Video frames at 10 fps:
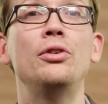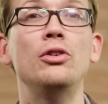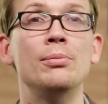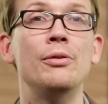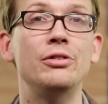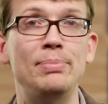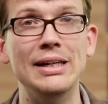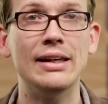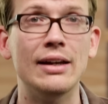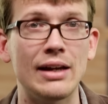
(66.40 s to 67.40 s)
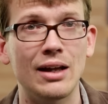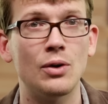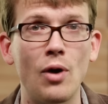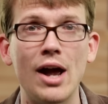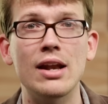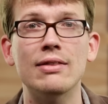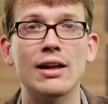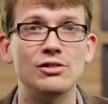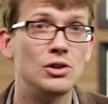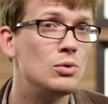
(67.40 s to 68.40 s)
system of speaking and writing
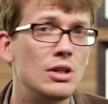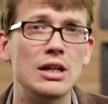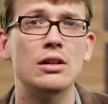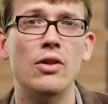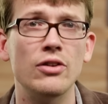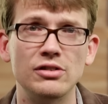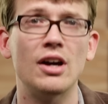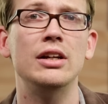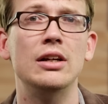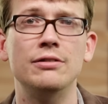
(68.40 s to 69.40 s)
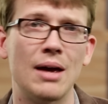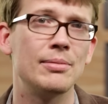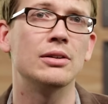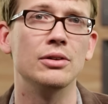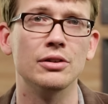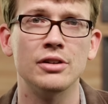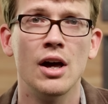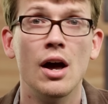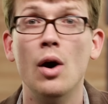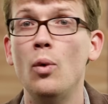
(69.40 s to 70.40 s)
that's unique to the study of chemicals,
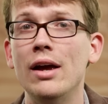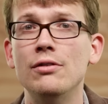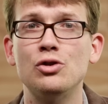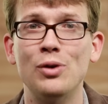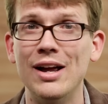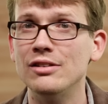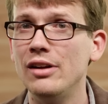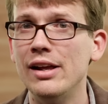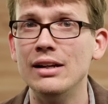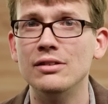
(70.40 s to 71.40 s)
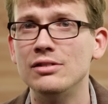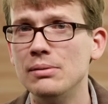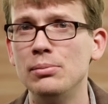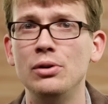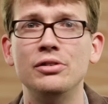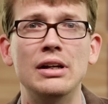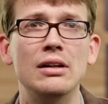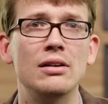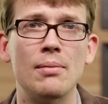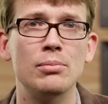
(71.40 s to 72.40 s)
a way of translating symbols
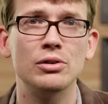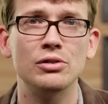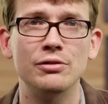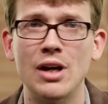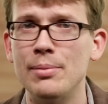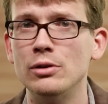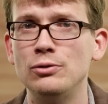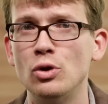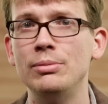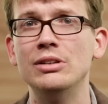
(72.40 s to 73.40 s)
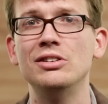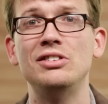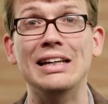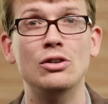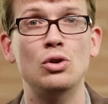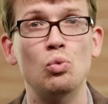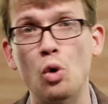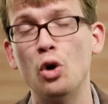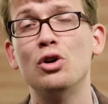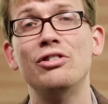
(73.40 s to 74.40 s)
and numbers of chemical formulas into
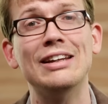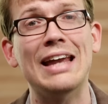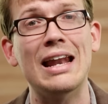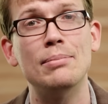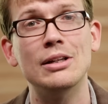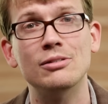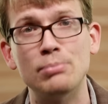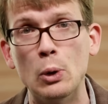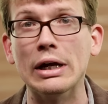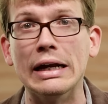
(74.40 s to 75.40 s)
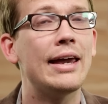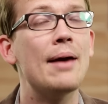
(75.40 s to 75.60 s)
words that can be spoken.